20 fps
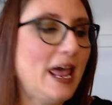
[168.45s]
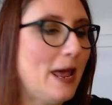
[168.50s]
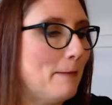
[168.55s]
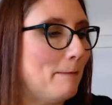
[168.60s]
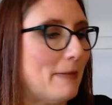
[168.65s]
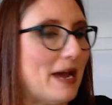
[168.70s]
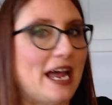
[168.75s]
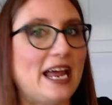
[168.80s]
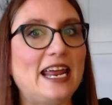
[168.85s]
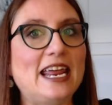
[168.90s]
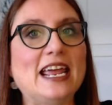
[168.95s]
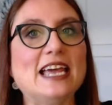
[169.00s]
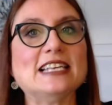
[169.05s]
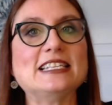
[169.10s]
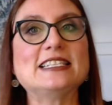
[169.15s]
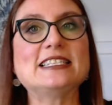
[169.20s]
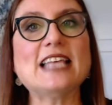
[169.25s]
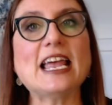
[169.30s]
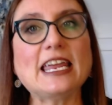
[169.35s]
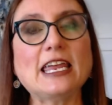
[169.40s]
My
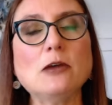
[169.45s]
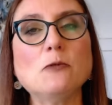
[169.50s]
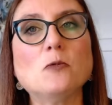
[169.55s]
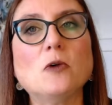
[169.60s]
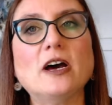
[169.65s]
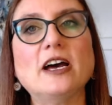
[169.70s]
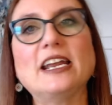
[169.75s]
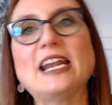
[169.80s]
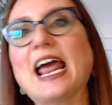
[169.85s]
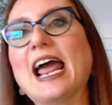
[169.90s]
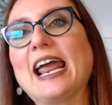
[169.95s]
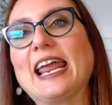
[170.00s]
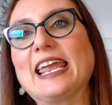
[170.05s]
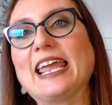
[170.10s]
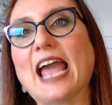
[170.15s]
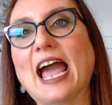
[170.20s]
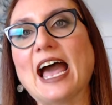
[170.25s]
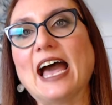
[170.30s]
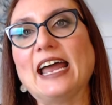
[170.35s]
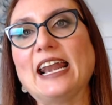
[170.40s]
second one I
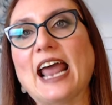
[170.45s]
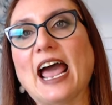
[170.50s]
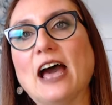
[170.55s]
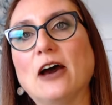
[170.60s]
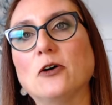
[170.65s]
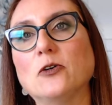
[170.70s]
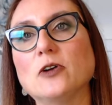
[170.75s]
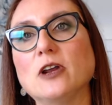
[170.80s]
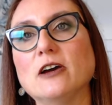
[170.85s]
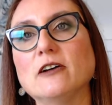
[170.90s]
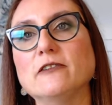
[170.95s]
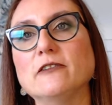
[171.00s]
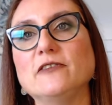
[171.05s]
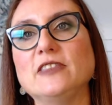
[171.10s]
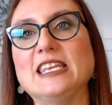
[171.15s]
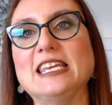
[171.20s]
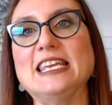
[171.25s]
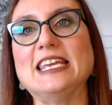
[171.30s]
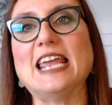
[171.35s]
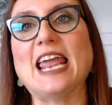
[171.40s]
got out of
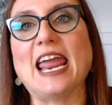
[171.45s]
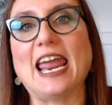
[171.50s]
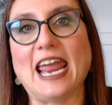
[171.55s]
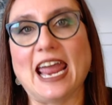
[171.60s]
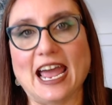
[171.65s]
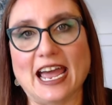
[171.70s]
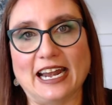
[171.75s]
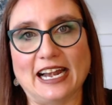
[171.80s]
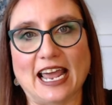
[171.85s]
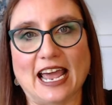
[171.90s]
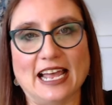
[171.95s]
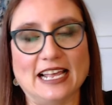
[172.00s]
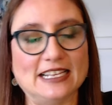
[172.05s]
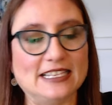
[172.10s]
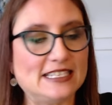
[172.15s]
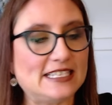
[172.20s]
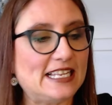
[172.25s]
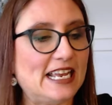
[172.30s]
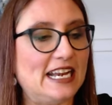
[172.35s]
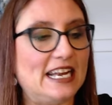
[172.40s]
the
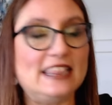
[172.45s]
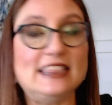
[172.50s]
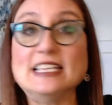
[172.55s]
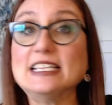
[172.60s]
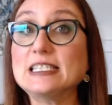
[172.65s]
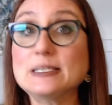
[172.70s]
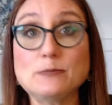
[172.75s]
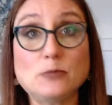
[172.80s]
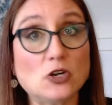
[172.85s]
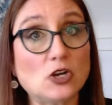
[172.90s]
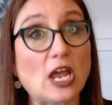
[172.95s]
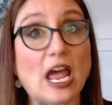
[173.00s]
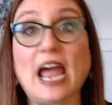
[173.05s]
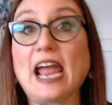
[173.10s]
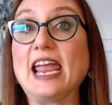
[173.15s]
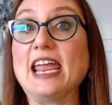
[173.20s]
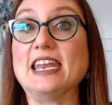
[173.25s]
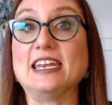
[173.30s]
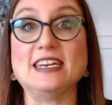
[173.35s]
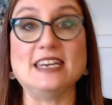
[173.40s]
add-ons. And this book I
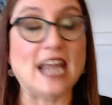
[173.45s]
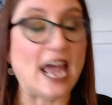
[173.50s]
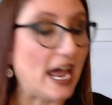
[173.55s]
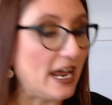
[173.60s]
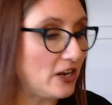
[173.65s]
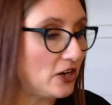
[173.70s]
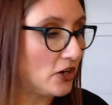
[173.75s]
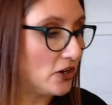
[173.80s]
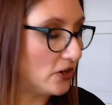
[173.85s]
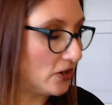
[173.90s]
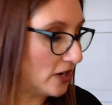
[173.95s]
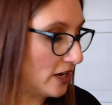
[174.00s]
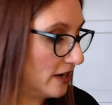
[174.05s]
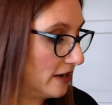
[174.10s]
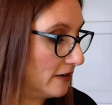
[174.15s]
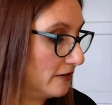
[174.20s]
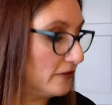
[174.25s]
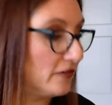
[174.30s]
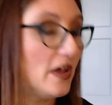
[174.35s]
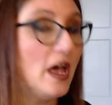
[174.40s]
had not heard
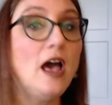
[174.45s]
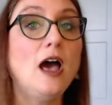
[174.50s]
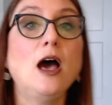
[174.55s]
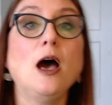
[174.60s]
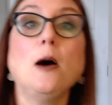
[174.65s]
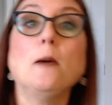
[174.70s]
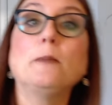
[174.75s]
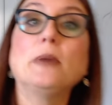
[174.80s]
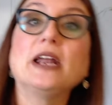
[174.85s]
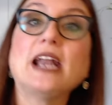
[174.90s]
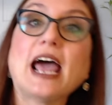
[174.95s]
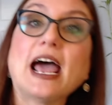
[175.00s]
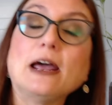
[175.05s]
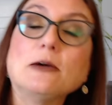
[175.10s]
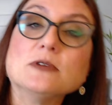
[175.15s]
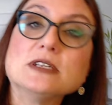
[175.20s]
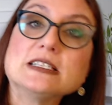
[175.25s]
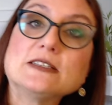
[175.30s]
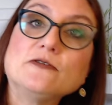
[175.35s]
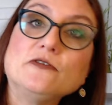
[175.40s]
of, but I
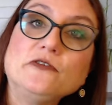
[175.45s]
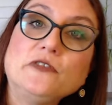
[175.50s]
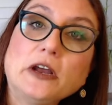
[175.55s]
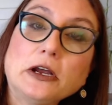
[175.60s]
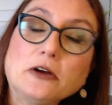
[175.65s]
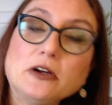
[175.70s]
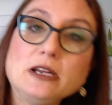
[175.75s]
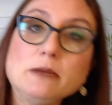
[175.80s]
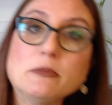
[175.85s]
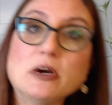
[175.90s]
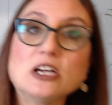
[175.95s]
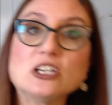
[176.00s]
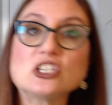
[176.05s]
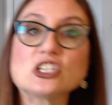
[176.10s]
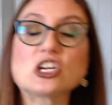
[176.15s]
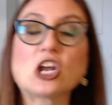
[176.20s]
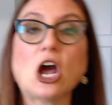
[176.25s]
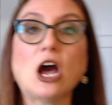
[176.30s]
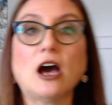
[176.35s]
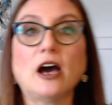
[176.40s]
was very
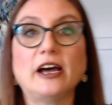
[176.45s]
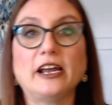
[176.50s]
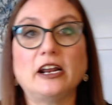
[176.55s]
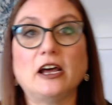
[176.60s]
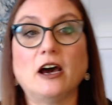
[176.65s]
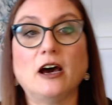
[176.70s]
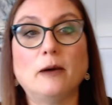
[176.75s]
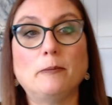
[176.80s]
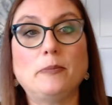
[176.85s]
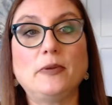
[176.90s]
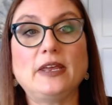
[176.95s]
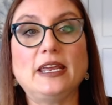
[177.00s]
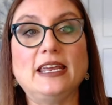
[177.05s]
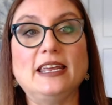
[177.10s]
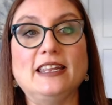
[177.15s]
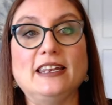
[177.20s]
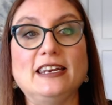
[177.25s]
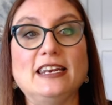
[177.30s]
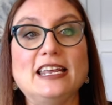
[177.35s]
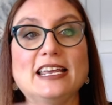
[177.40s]
much caught up
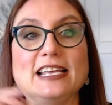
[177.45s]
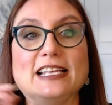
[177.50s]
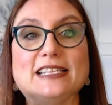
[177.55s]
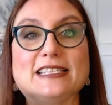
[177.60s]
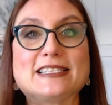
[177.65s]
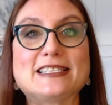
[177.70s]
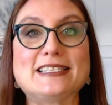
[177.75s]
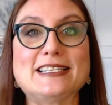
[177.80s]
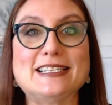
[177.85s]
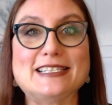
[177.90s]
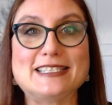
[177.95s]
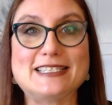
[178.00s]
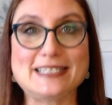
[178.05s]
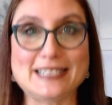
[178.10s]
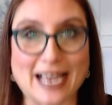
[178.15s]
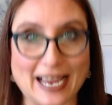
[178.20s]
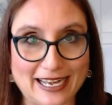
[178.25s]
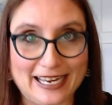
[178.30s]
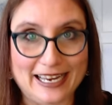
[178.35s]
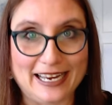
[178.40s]
in its
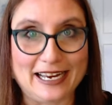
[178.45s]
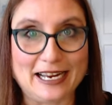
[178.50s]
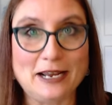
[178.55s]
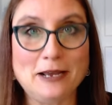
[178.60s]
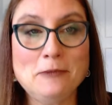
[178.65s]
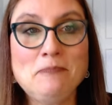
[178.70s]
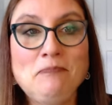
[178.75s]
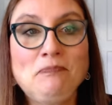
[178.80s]
setting.